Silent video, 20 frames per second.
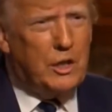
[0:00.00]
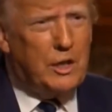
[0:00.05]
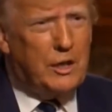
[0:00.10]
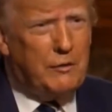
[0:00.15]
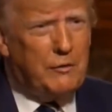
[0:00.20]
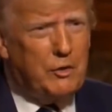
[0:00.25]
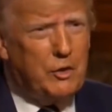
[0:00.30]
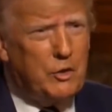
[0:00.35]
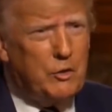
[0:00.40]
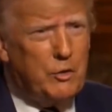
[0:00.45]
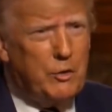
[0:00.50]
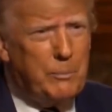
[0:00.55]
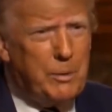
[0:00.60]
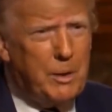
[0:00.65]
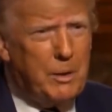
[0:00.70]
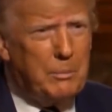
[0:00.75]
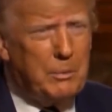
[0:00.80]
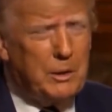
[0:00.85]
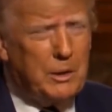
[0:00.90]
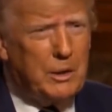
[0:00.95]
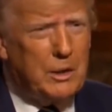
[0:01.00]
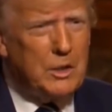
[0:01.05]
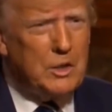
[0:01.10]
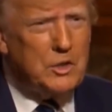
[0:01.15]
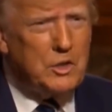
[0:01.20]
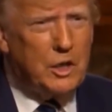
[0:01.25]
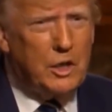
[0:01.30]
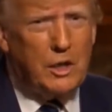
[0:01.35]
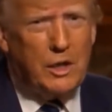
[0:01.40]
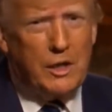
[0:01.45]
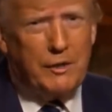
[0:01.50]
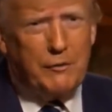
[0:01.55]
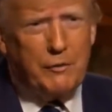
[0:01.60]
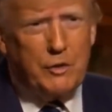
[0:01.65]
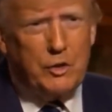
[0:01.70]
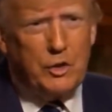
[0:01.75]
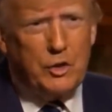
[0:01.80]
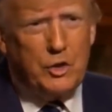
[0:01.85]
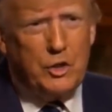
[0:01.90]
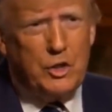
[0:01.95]
a lot of good Republicans and a lot
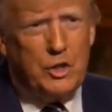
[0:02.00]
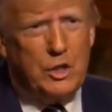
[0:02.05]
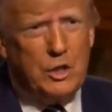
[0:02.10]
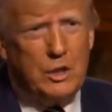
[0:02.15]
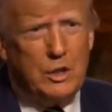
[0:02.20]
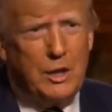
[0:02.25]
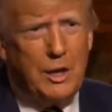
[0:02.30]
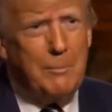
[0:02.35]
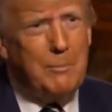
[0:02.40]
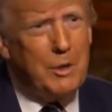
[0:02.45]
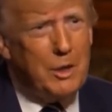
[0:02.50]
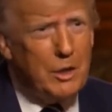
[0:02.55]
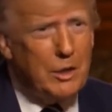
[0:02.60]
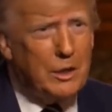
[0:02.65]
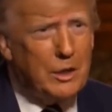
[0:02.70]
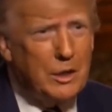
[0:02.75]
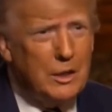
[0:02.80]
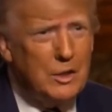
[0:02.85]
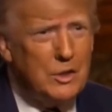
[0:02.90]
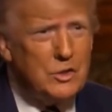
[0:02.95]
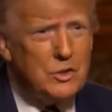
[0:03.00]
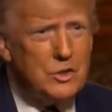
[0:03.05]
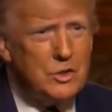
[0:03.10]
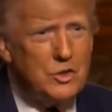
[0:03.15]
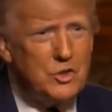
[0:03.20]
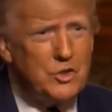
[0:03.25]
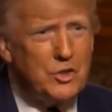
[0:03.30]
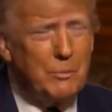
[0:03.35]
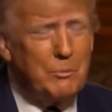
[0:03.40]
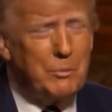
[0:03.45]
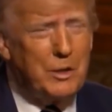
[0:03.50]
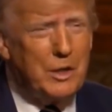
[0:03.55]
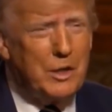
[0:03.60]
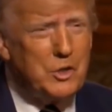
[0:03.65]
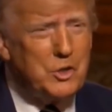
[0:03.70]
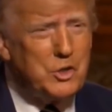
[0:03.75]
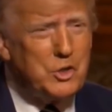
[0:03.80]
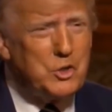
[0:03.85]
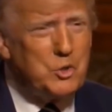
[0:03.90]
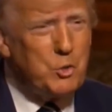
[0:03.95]
of good Americans, in some
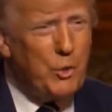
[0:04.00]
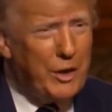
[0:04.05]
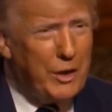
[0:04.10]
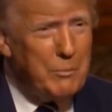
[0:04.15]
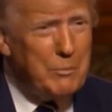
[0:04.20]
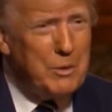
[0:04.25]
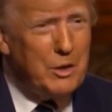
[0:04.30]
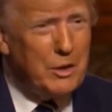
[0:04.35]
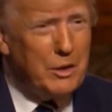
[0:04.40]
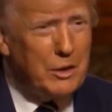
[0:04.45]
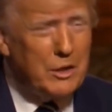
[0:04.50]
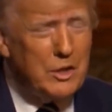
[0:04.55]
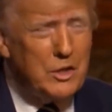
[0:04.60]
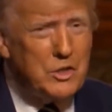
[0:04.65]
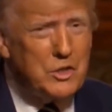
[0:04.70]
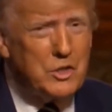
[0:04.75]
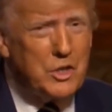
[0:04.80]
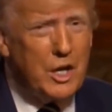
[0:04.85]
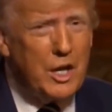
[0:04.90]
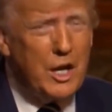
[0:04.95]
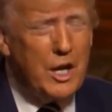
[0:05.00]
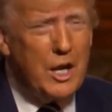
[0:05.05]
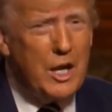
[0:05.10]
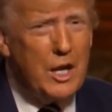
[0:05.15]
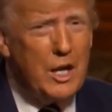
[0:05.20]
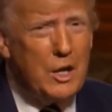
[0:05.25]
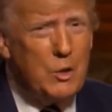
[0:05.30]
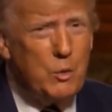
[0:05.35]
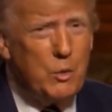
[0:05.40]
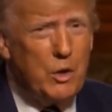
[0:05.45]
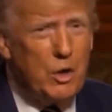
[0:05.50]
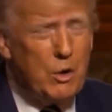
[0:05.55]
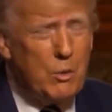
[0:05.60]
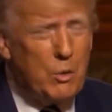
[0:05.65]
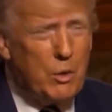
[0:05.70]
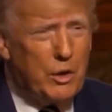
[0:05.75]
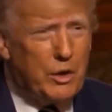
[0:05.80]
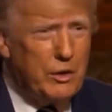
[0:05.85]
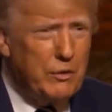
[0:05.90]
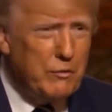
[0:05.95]
cases great Americans, and we are
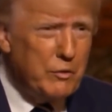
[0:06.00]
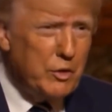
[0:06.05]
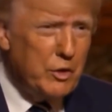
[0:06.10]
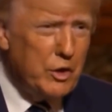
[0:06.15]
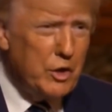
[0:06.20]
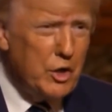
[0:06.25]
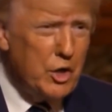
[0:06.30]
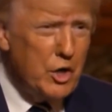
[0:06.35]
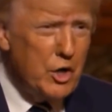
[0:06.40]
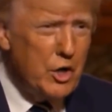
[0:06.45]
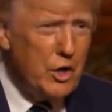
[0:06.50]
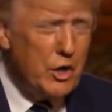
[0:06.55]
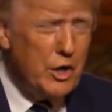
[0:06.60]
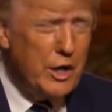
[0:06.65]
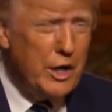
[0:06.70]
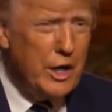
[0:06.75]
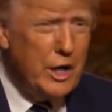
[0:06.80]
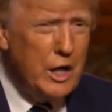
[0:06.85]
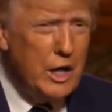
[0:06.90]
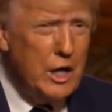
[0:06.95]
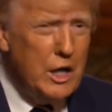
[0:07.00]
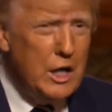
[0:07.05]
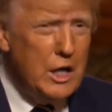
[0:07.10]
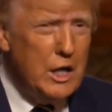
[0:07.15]
working very hard. And